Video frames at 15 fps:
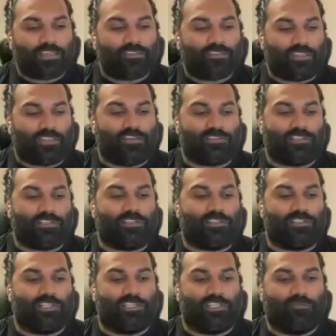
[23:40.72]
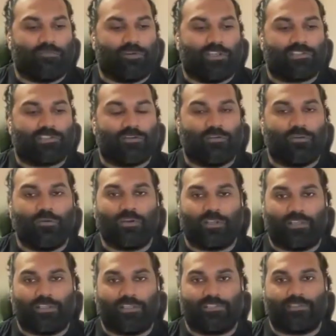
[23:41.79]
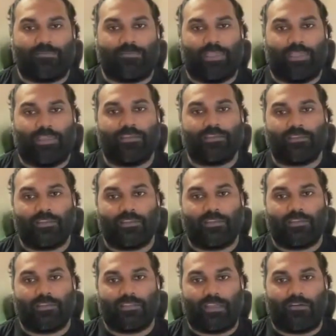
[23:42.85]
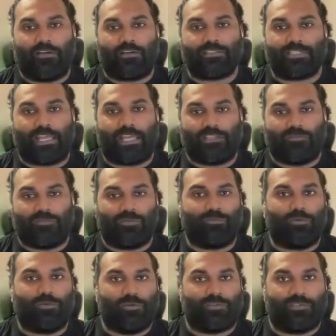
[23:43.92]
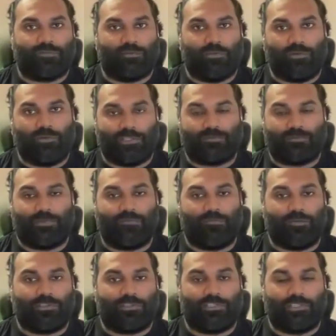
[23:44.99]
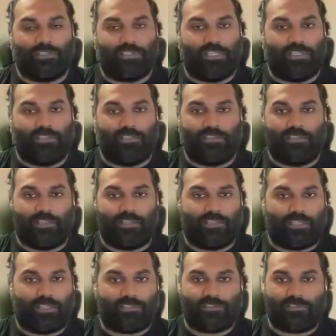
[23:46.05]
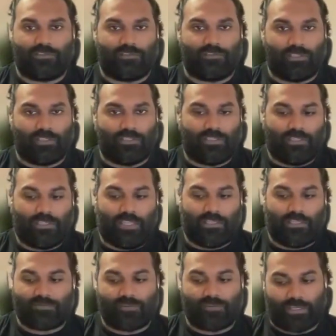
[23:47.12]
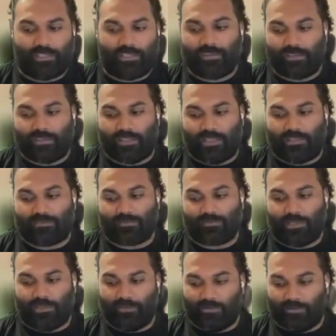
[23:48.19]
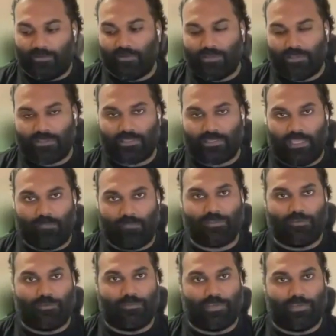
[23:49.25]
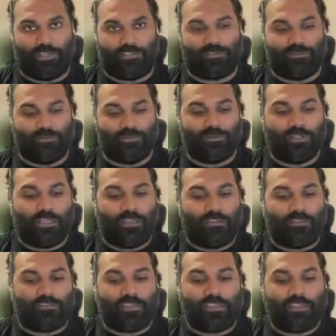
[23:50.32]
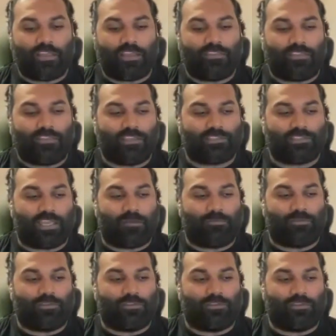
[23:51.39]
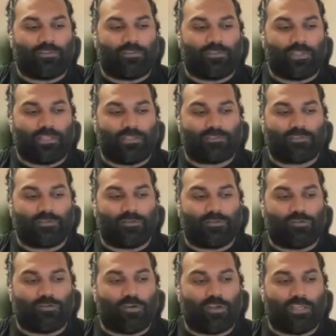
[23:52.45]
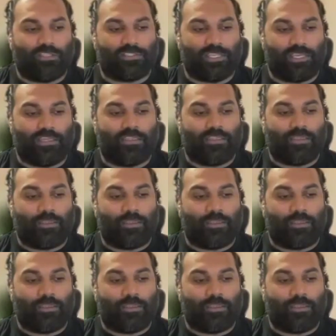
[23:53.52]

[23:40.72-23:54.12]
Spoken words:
I think there's a continuum, right? It's not all going to disappear. There are standard reports that will always be wanted and needed, that's fine. And that's why you'll keep your BI tool. The thing that I think's happened that's gone wrong is that